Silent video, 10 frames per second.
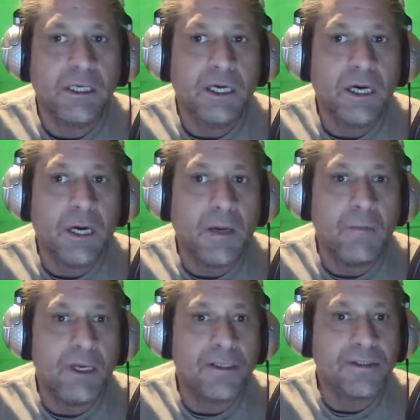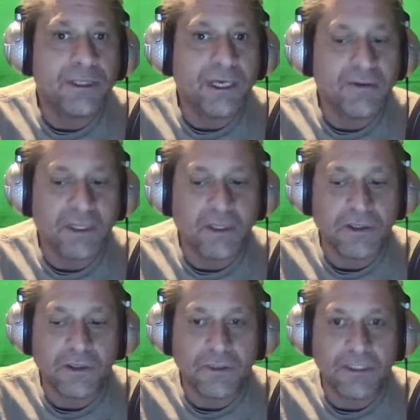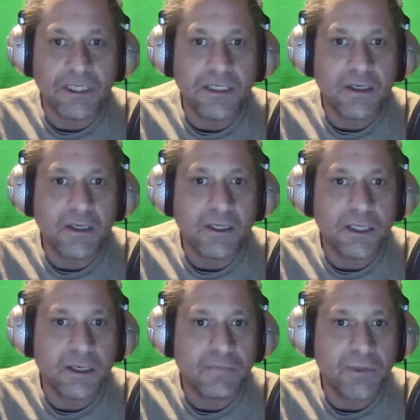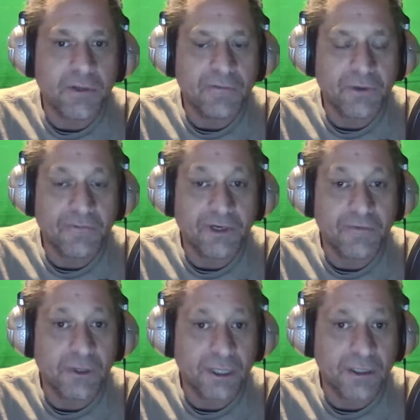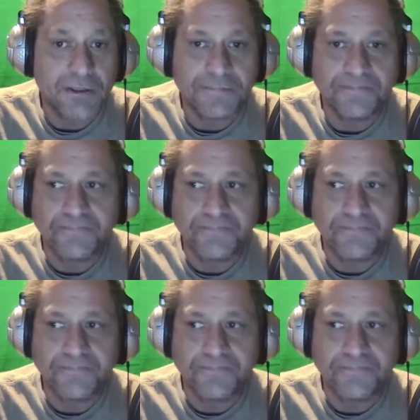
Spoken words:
As a recovery coach, we'll be taking on probably 4 to 5 clients.